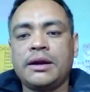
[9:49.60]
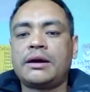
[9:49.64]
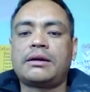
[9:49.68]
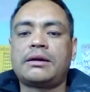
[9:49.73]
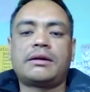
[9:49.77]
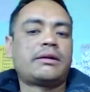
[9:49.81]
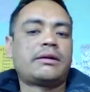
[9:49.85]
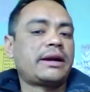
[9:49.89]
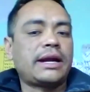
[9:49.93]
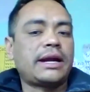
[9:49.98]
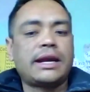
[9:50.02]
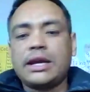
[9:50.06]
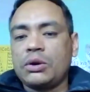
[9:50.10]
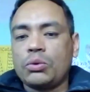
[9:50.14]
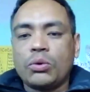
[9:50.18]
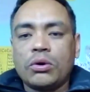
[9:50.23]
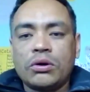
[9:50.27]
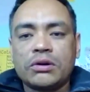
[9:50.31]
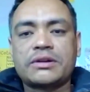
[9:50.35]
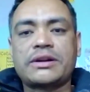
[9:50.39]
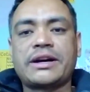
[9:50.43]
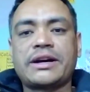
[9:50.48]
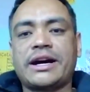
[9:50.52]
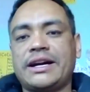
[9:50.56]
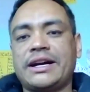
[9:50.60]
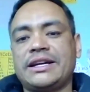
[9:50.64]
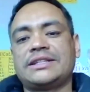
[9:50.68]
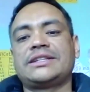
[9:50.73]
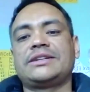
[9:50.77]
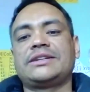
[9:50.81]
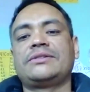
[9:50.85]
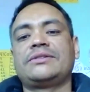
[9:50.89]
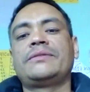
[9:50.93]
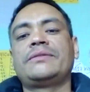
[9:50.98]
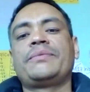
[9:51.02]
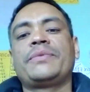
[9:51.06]
or any world guide,
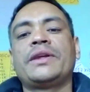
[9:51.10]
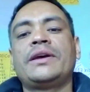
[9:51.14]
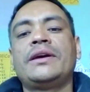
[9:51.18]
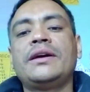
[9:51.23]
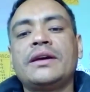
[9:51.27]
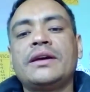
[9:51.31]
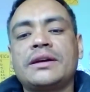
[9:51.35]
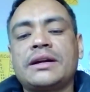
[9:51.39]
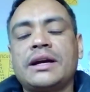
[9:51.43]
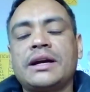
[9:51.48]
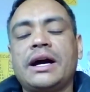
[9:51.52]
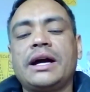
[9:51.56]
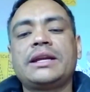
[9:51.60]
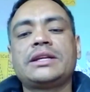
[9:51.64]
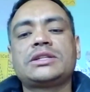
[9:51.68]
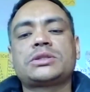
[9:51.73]
Guide